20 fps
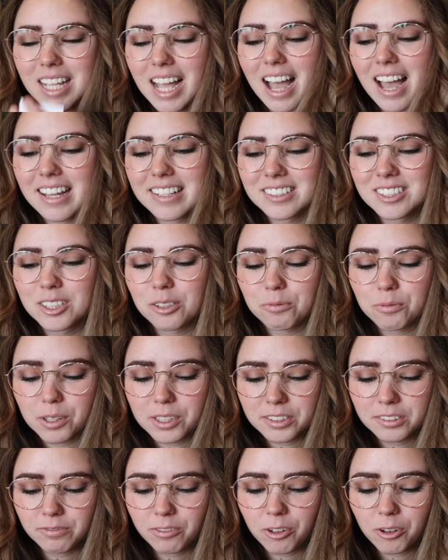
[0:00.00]
that is the
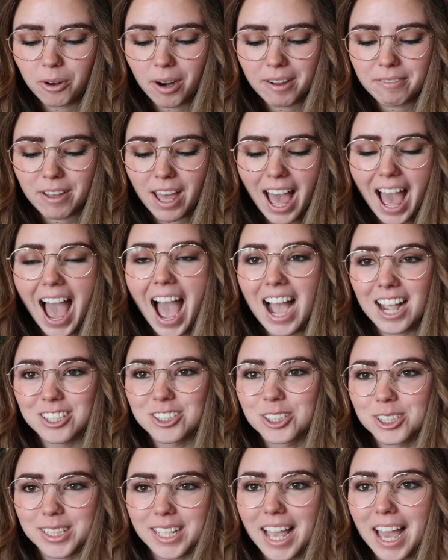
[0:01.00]
worst photo I've
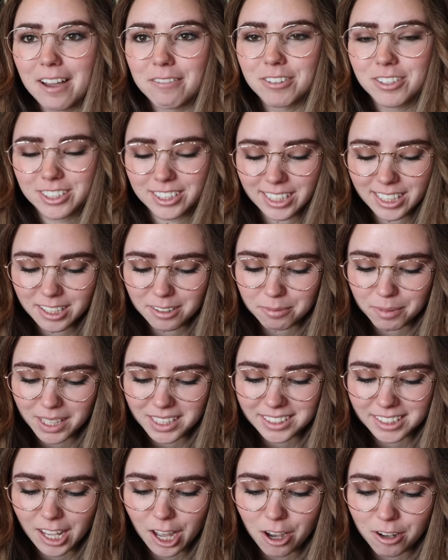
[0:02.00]
actually ever seen of
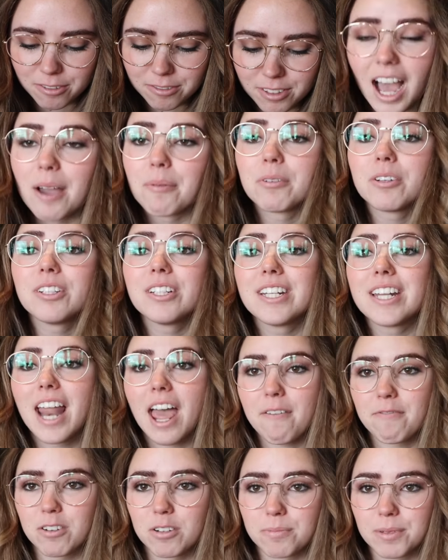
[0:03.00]
myself. I will
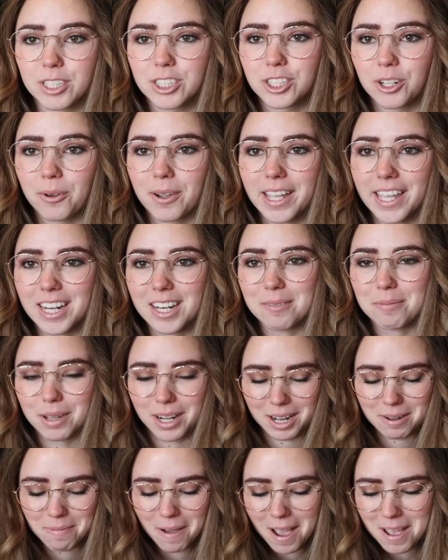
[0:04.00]
never be showing
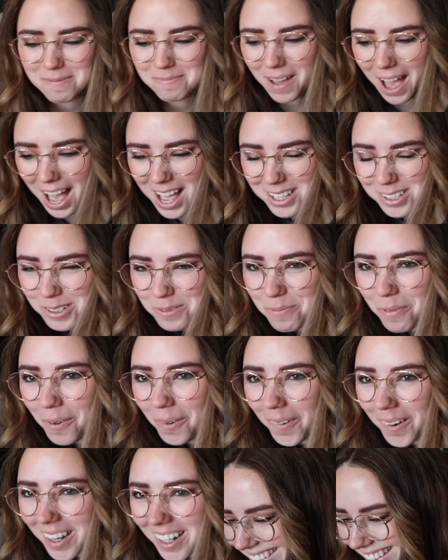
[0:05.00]
anybody my
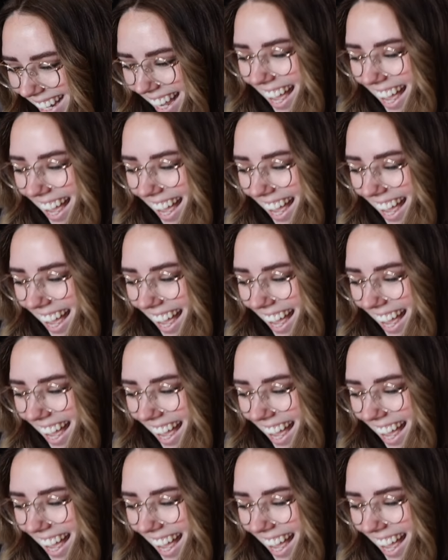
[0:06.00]
passport.